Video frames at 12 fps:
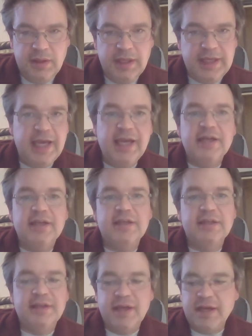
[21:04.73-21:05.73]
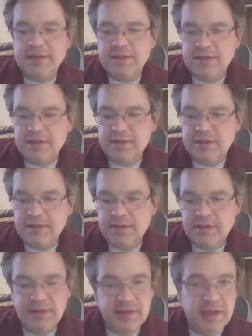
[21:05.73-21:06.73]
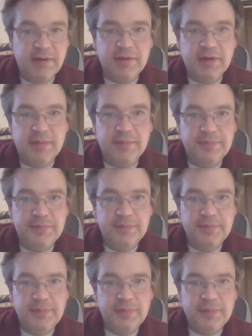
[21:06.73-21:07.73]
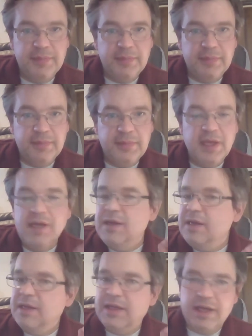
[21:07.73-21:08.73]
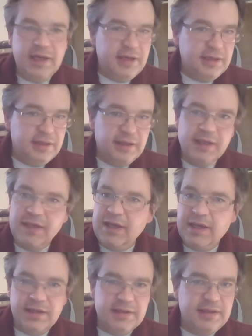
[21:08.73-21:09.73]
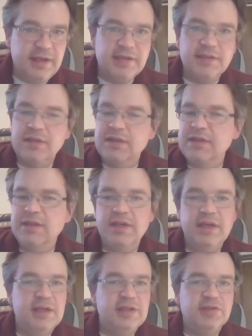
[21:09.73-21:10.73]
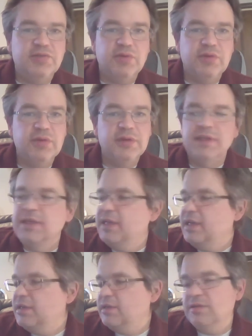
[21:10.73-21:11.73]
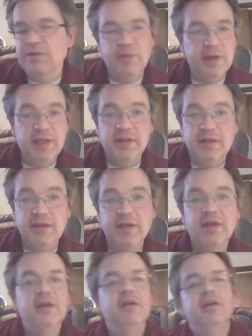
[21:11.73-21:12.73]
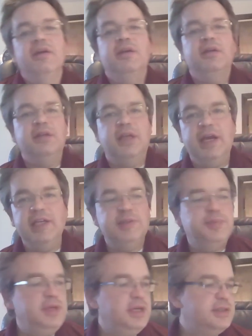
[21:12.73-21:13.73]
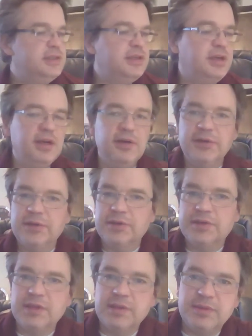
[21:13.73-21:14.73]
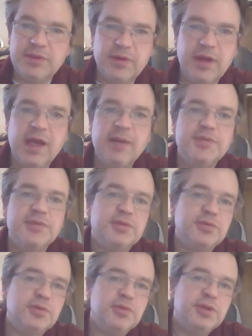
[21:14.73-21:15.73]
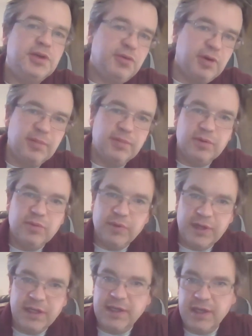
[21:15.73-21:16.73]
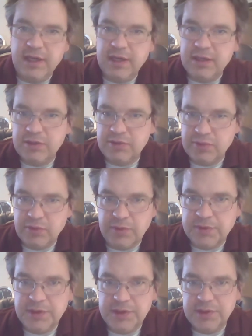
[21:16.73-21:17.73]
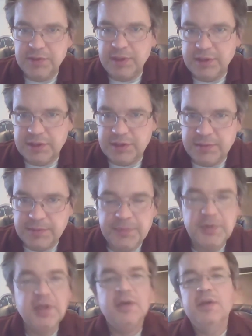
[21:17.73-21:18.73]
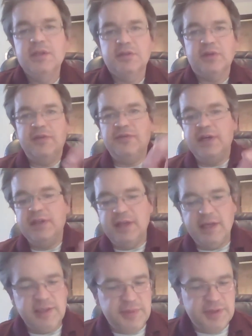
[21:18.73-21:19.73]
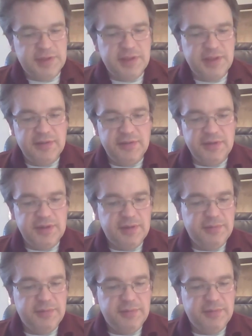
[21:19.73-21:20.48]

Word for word: He can't contest the outcome. He can't he can't contest it. He can't control it. He can't do anything. And Gatsby as a character seems to absolutely crumble when he can't control a situation. So I find that to be significant.